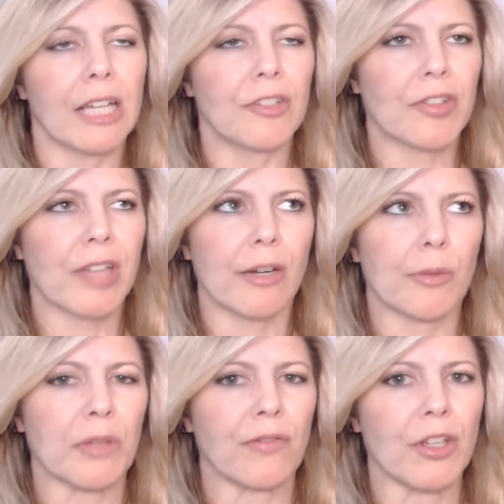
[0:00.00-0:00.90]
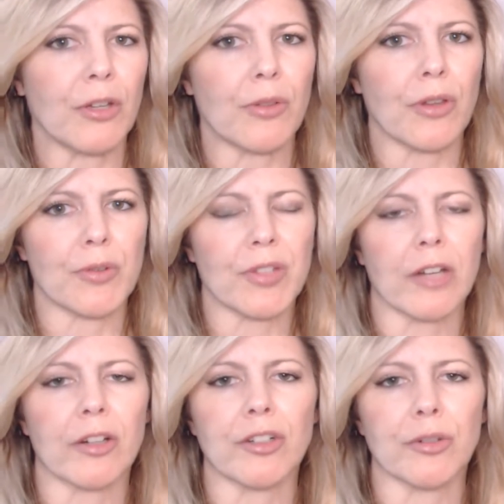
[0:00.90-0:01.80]
and just kind of review those
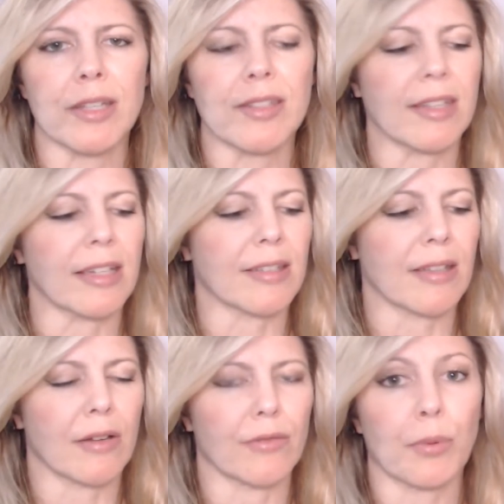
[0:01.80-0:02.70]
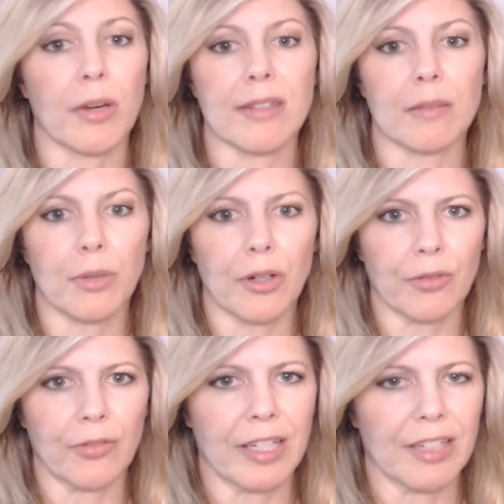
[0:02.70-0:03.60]
characteristics of present
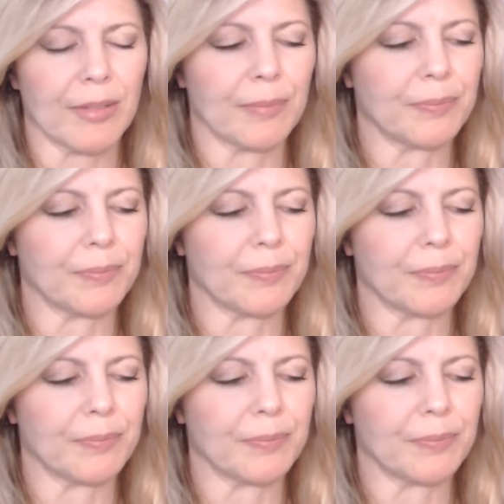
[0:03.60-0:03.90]
perfect.